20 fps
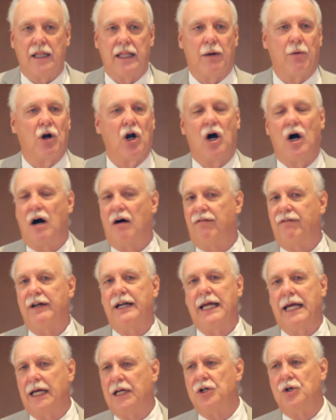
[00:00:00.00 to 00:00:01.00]
They were
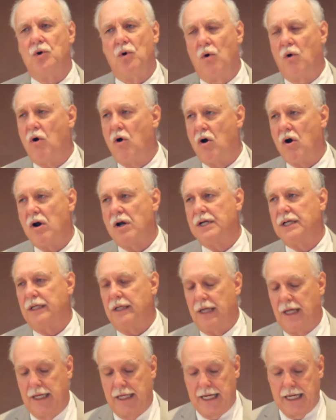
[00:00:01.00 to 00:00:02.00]
often
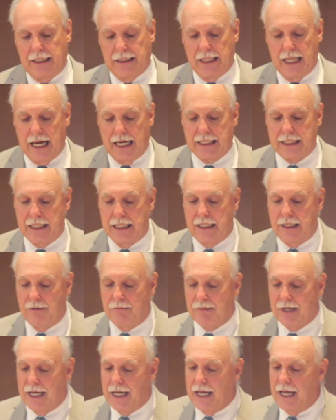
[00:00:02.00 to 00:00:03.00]
ignored and
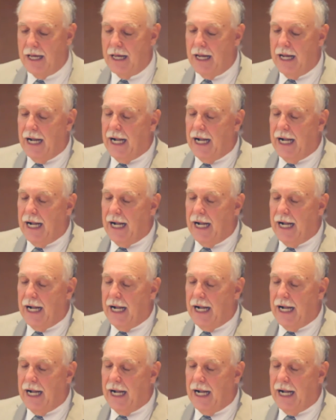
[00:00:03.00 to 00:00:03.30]
neglected.